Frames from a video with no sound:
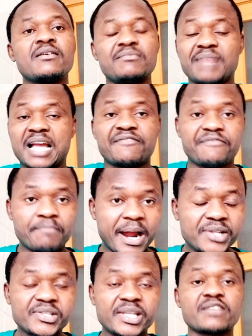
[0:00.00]
like
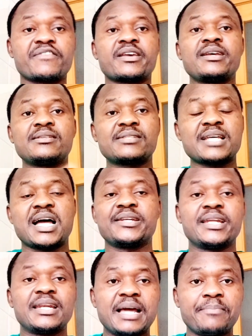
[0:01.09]
marriage certificate and
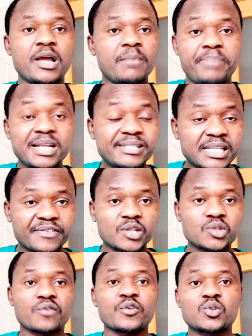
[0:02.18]
the birth
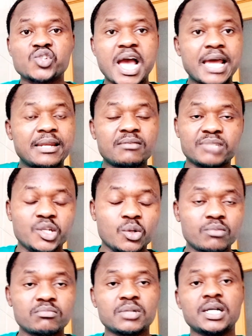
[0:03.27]
certificate of your child,
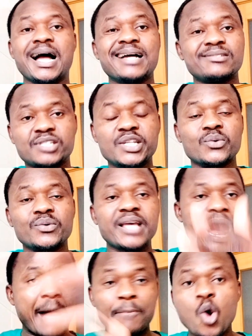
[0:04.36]
and
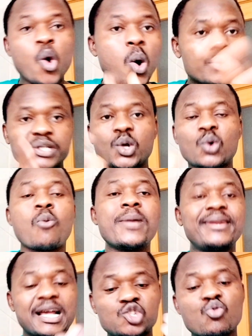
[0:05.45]
among other documents
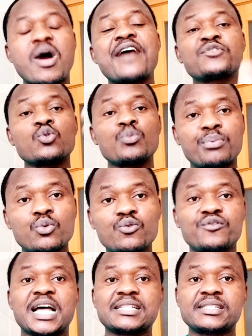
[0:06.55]
that you have to
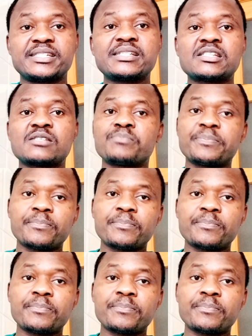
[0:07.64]
prove that this